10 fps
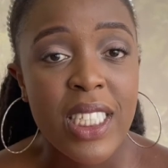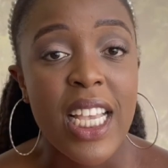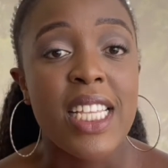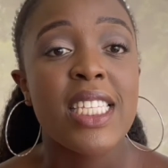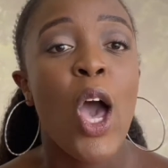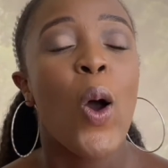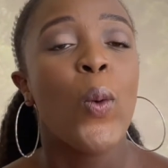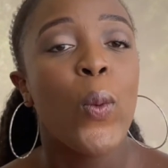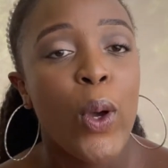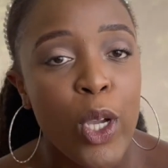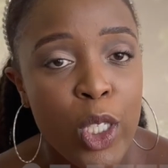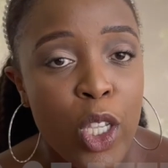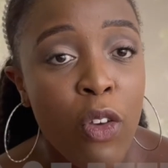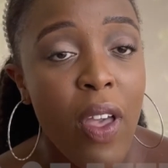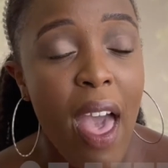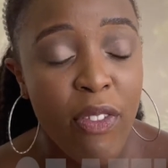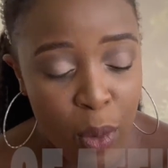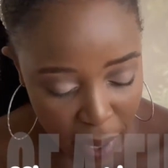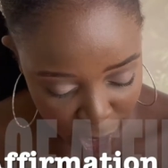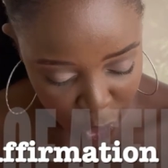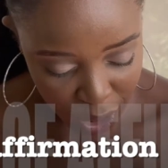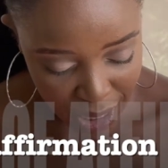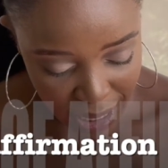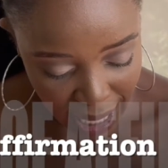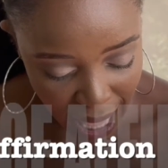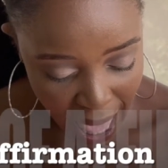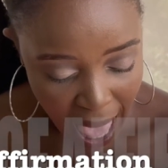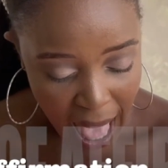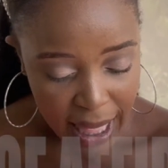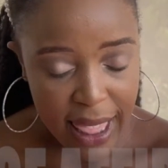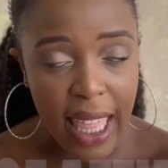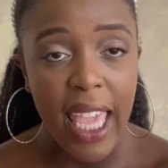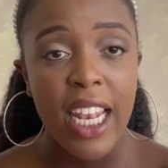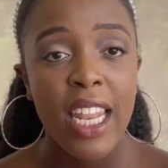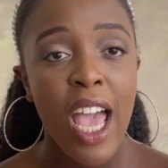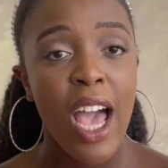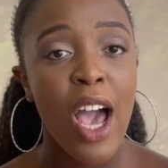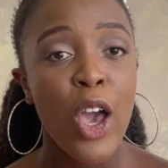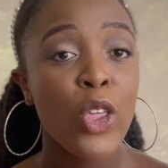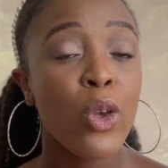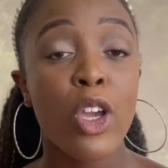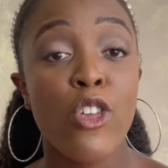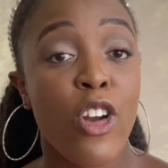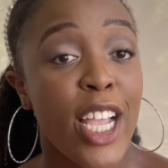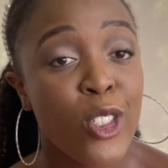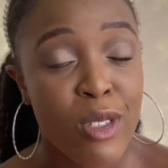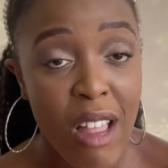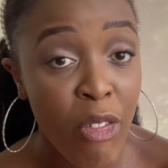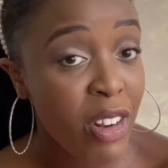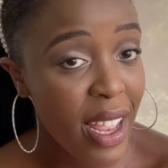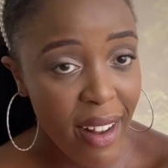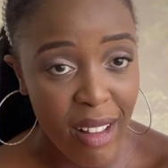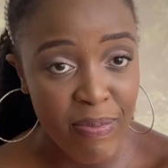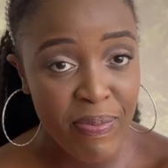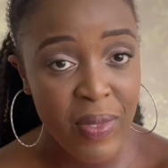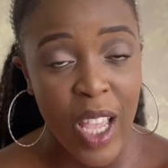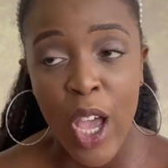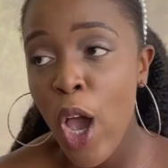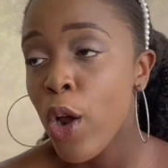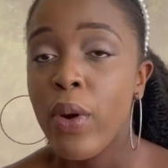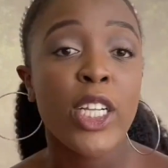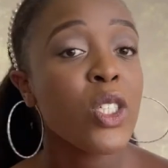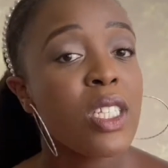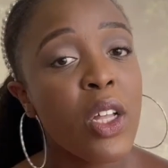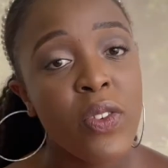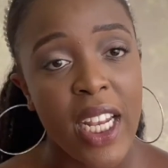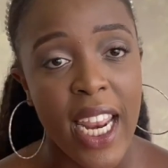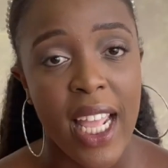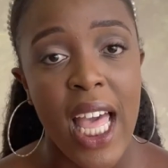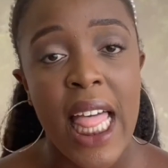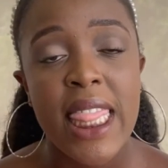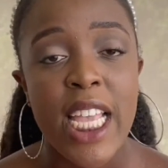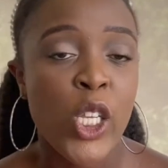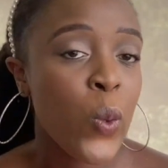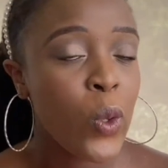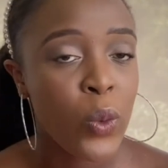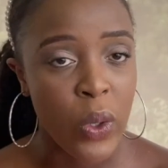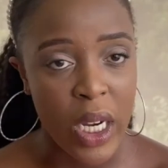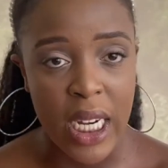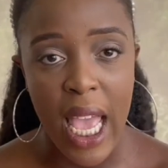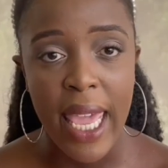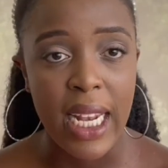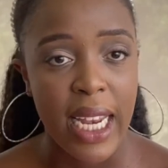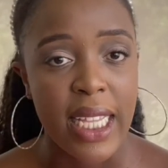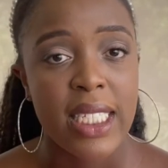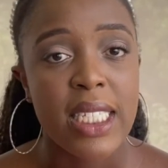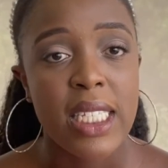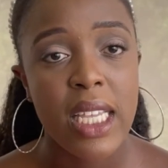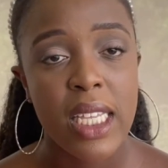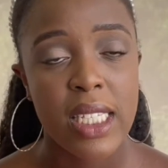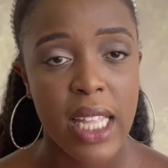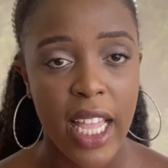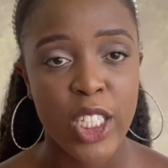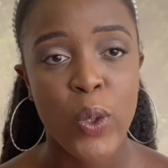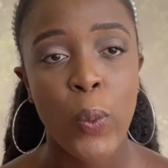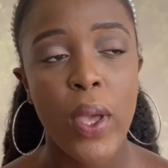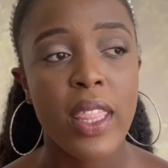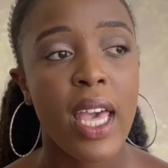is words of affirmation, then you can write yourself a letter. Write yourself a letter that you will read at a later stage. What